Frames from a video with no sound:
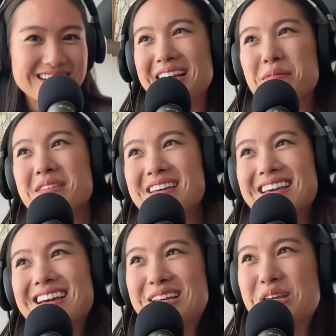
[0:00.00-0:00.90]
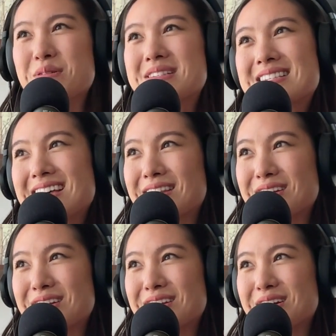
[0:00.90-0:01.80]
I'm thinking there was this
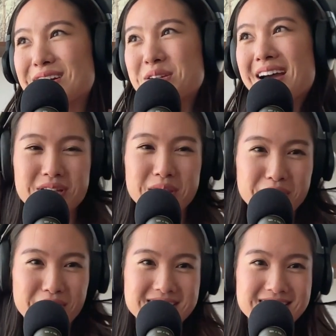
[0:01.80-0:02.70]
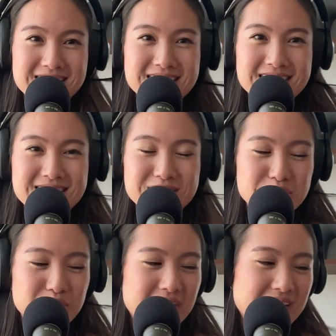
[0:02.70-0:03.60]
okay, so I came across this
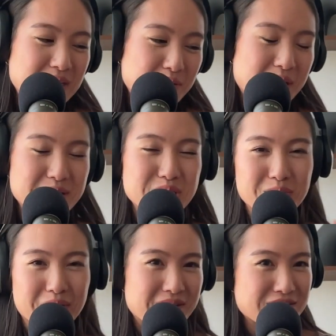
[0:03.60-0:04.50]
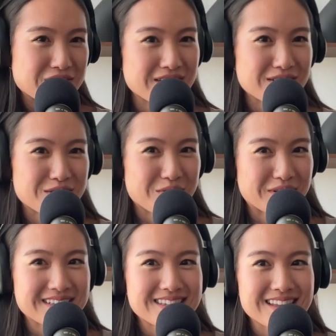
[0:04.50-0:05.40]
story when I was doing my research on New
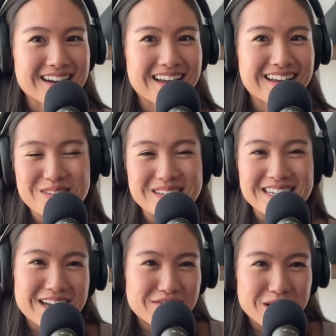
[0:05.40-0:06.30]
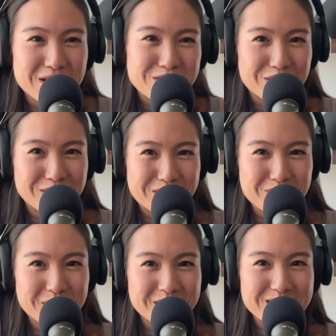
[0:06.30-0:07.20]
Orleans that I didn't have time to share earlier,
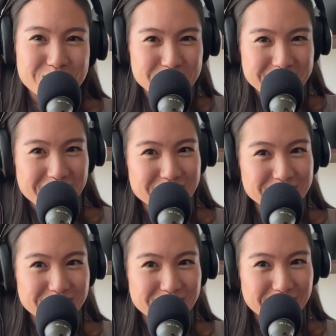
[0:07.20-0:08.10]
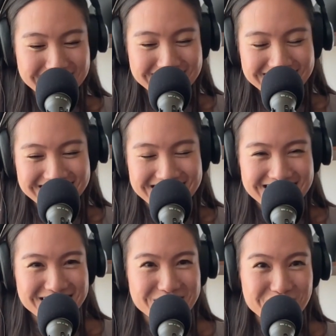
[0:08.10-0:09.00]
but it's just kind of fun because
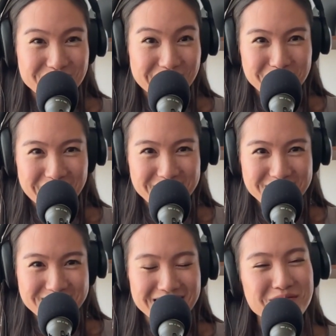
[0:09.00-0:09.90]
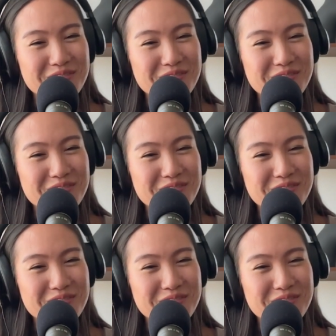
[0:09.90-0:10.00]
it has to do with vampires and I'm